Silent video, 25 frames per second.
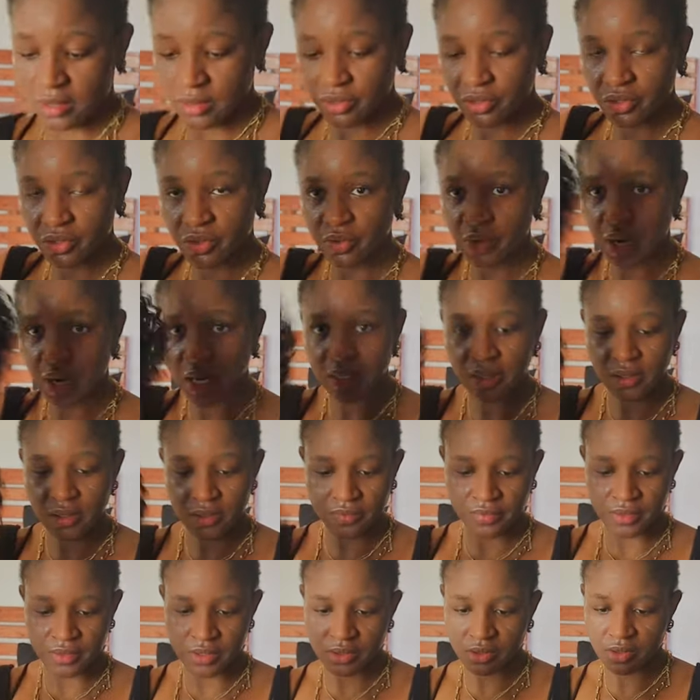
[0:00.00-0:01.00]
so I
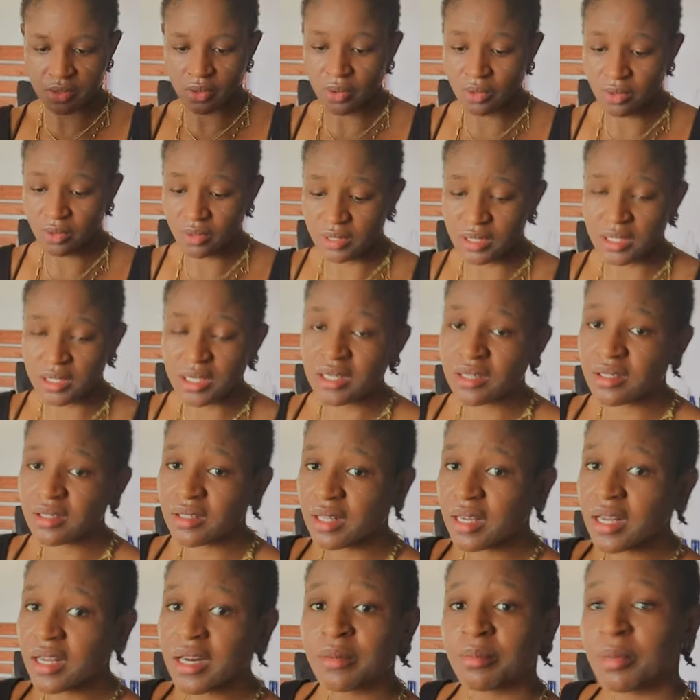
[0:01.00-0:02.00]
love this color. See,
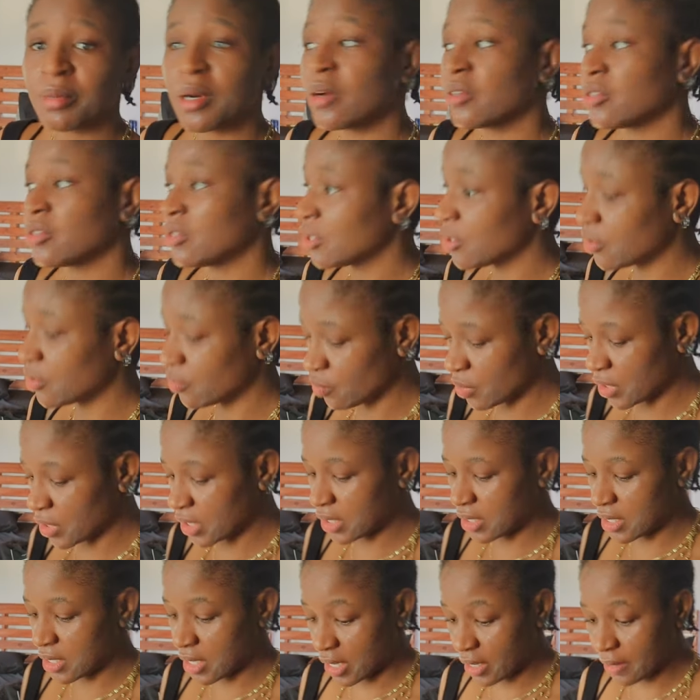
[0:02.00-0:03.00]
the thing about Shein
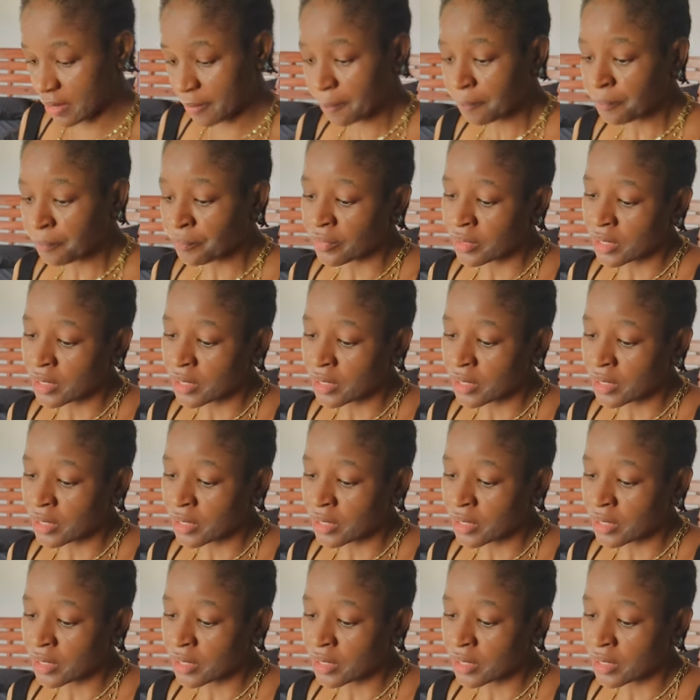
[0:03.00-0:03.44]
Wig, yeah,